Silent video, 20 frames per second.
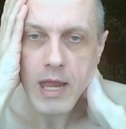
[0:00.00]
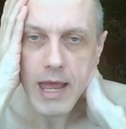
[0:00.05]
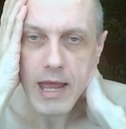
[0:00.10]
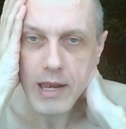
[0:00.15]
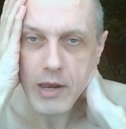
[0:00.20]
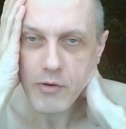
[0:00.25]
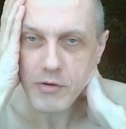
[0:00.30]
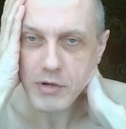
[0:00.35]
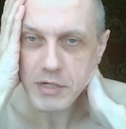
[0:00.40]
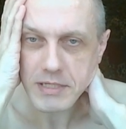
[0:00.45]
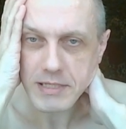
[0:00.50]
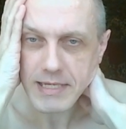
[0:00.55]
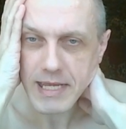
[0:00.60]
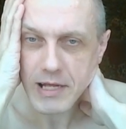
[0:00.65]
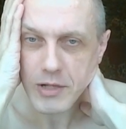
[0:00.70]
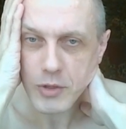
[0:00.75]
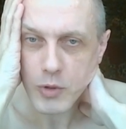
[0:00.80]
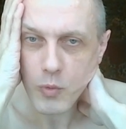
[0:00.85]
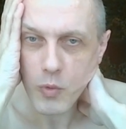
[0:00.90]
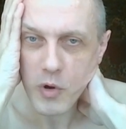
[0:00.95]
And I will
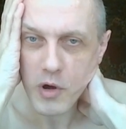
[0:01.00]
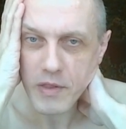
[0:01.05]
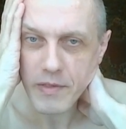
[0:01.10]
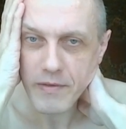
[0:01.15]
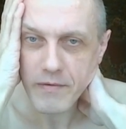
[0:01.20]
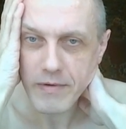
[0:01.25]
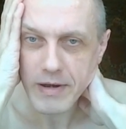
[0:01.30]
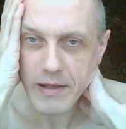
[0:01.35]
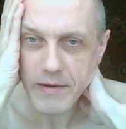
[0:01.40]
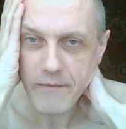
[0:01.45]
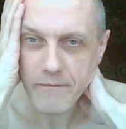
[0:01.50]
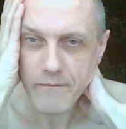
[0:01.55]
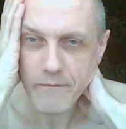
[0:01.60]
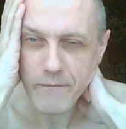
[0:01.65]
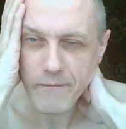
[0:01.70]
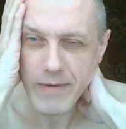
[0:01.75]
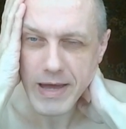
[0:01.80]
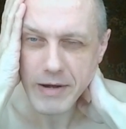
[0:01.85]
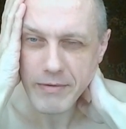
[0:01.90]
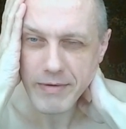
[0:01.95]
tell you what,
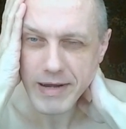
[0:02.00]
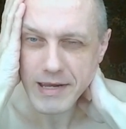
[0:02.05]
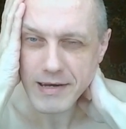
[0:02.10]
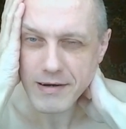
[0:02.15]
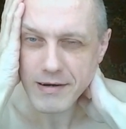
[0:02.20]
very